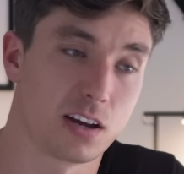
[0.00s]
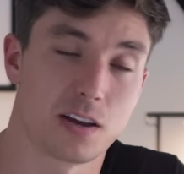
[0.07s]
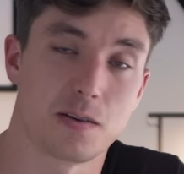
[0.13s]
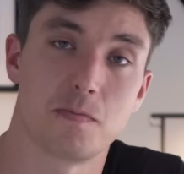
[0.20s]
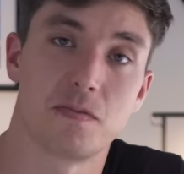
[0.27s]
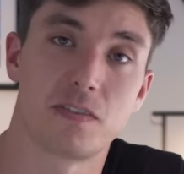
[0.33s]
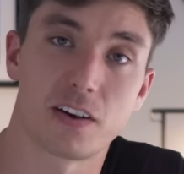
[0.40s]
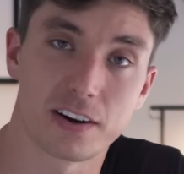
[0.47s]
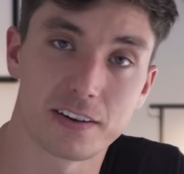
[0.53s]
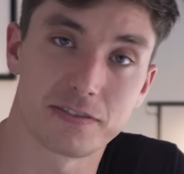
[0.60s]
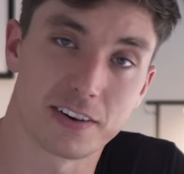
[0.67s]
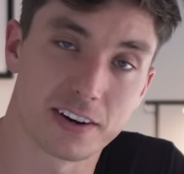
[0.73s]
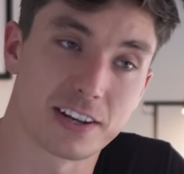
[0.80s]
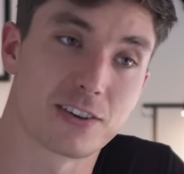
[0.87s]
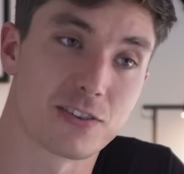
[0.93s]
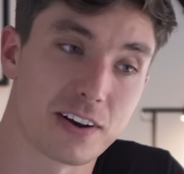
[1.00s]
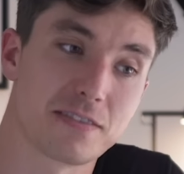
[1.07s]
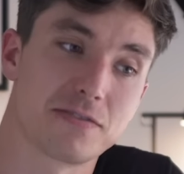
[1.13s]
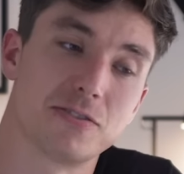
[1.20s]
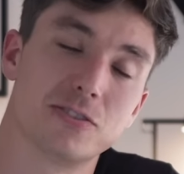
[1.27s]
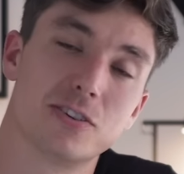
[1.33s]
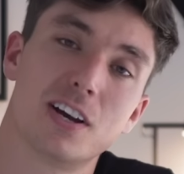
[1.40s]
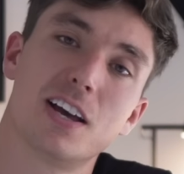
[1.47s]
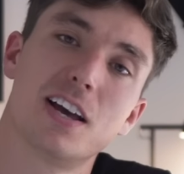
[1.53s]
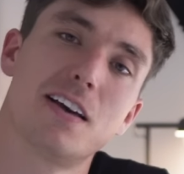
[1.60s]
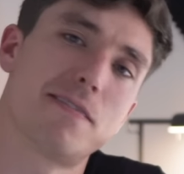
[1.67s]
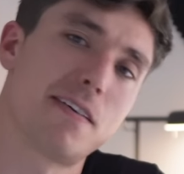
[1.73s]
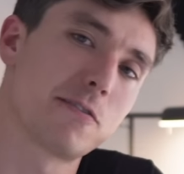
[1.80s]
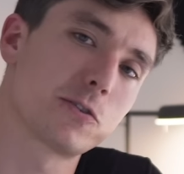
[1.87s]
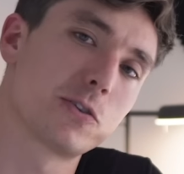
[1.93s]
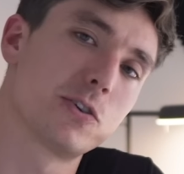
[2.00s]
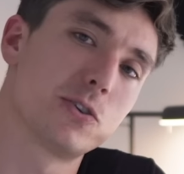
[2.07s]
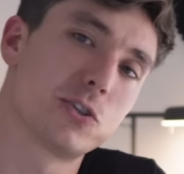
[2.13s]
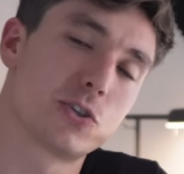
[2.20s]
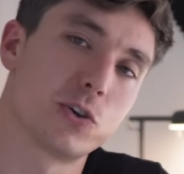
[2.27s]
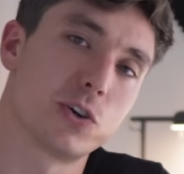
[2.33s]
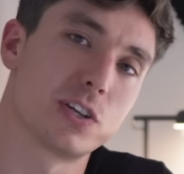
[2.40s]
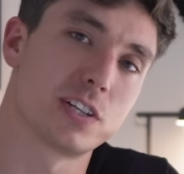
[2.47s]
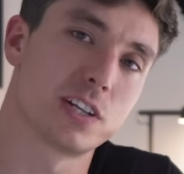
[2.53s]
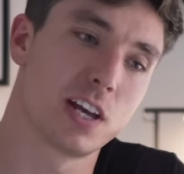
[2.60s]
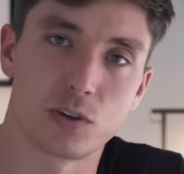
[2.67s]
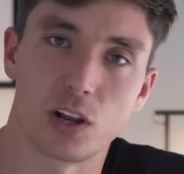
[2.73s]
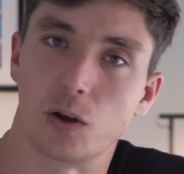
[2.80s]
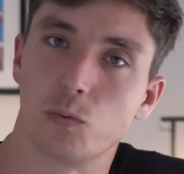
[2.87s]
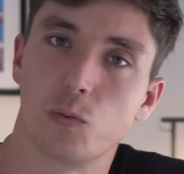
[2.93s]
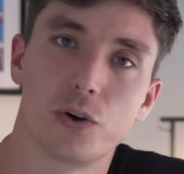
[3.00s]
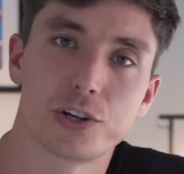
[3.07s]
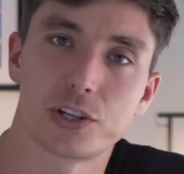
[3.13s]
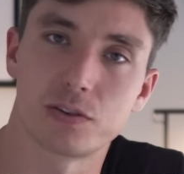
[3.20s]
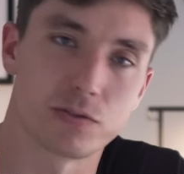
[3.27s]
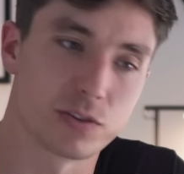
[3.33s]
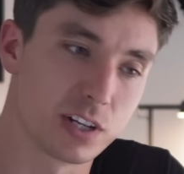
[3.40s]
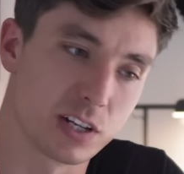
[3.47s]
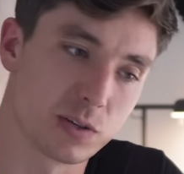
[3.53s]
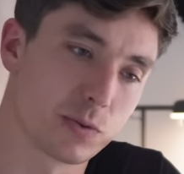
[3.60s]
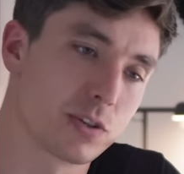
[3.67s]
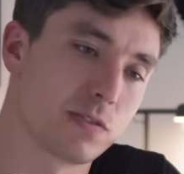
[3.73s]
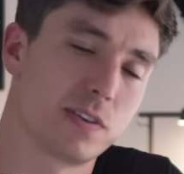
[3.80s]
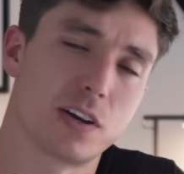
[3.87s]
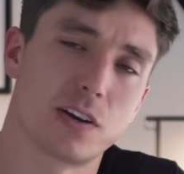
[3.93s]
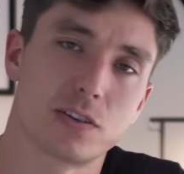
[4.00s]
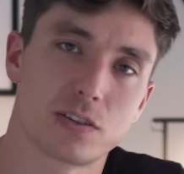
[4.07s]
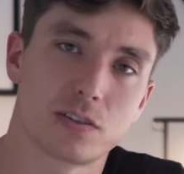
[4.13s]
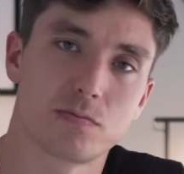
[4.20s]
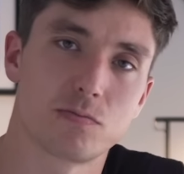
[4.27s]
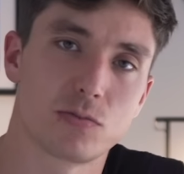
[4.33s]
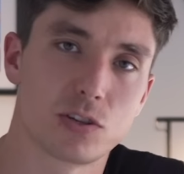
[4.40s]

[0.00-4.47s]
I am very, very grateful for everyone who has joined, you know, watched the routines, watched the videos,